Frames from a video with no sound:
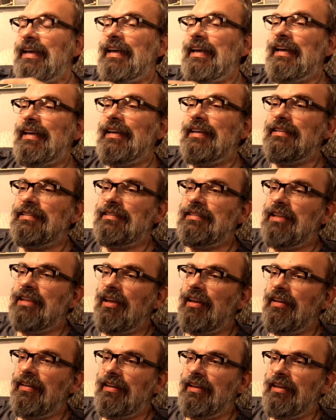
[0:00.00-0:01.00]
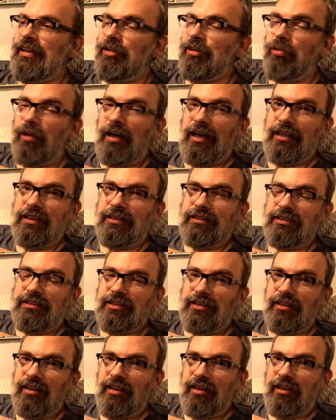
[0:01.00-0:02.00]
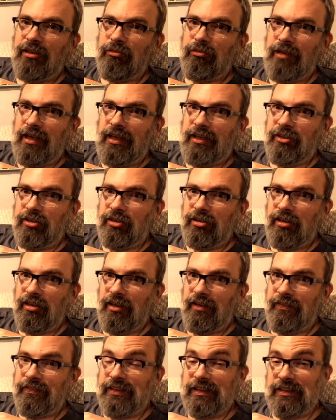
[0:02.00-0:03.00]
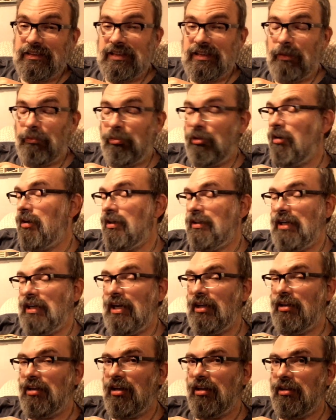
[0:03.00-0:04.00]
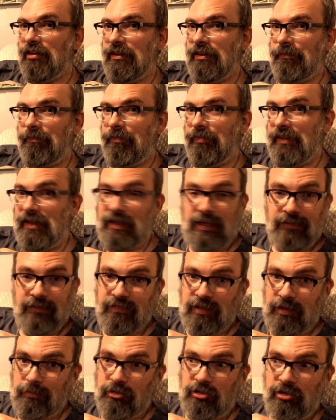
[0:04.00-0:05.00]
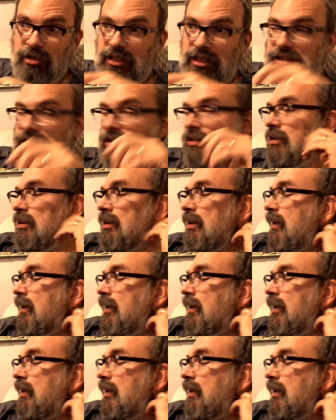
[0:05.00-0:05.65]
is the greatest writer of contemporary dialogue that I've come across.